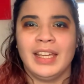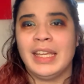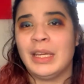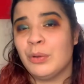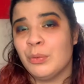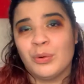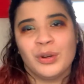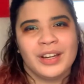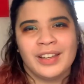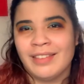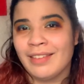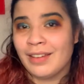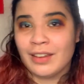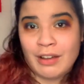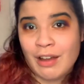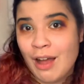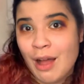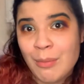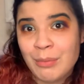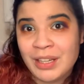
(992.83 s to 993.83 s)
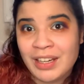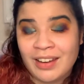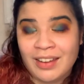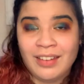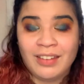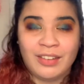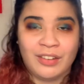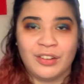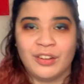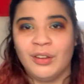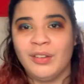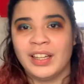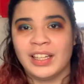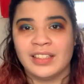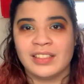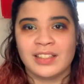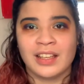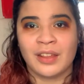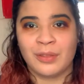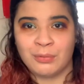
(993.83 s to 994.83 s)
can work in like a comedy, you know,
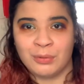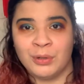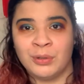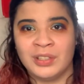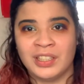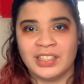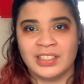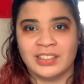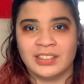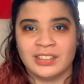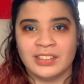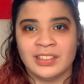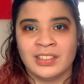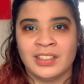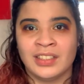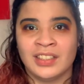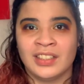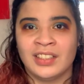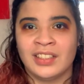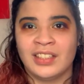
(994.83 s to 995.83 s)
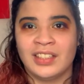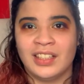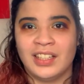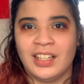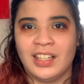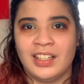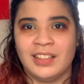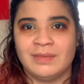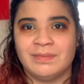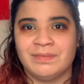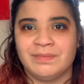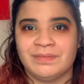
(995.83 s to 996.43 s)
like Seth Rogen and I